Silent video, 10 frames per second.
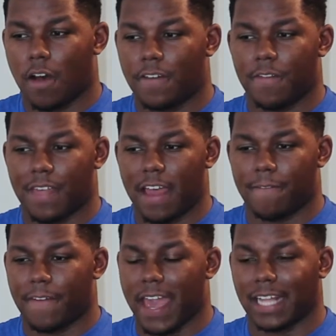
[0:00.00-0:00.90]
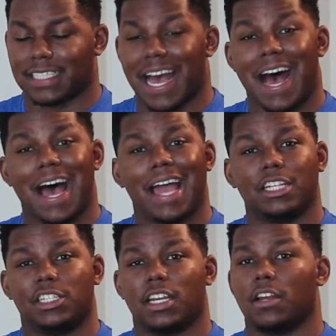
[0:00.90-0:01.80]
off of that fact, I
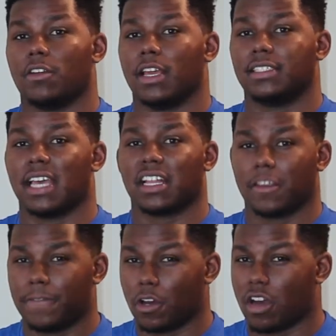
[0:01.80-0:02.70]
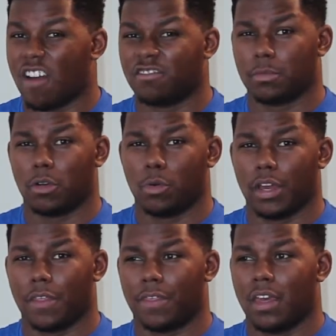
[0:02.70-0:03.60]
didn't exactly feel comfortable
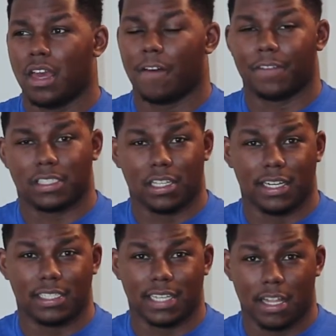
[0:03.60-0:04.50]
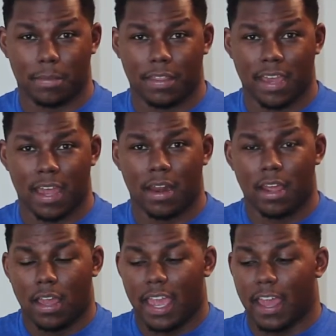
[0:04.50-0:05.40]
with a facility telling me that.
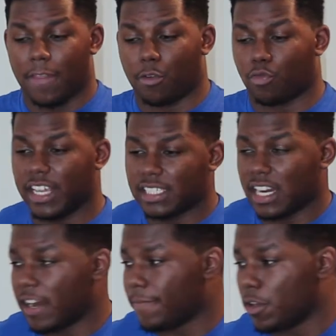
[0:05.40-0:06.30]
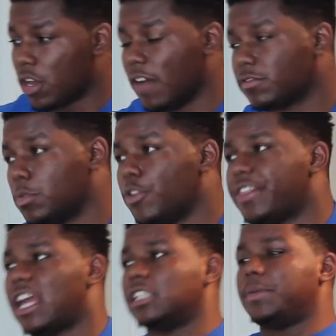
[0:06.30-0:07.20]
And the reason I didn't feel comfortable with
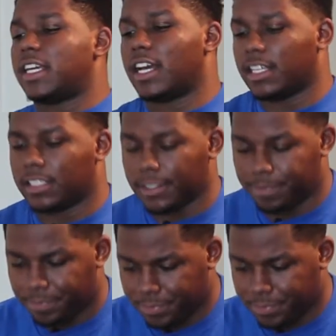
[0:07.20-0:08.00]
that is because